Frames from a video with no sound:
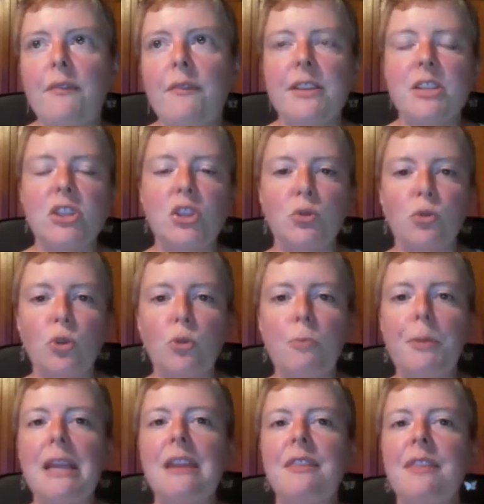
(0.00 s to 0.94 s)
if it's
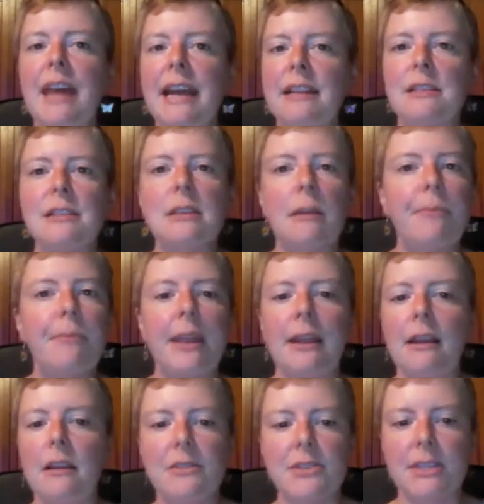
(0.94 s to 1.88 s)
droopy, that's
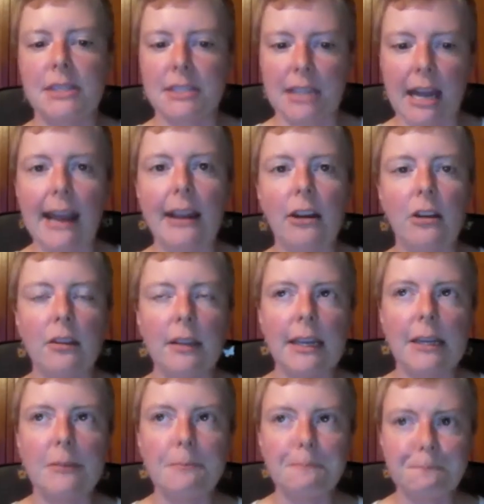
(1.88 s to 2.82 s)
something else
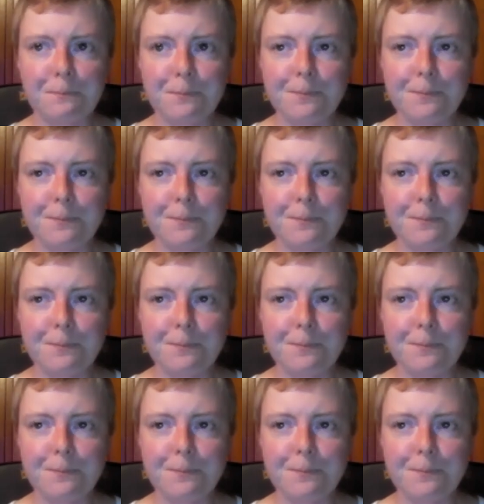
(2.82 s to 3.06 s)
entirely.